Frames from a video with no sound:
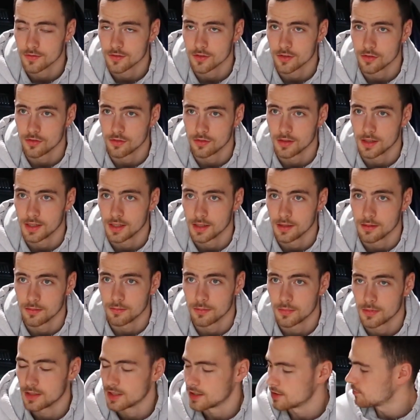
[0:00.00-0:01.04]
So
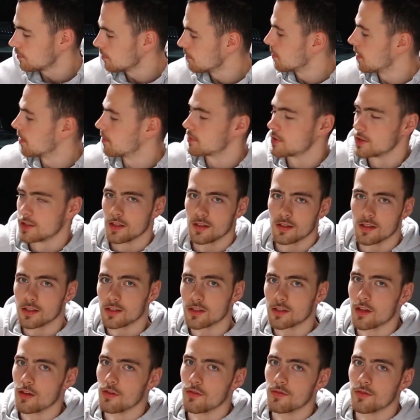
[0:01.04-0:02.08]
I'm kind of a bummer that this
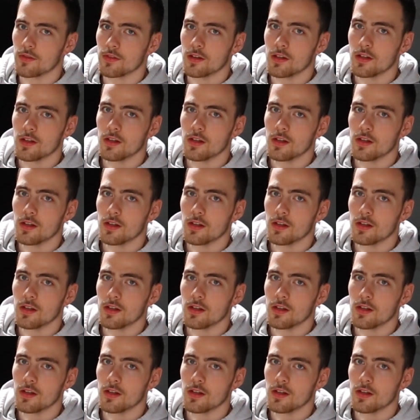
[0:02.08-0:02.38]
stuff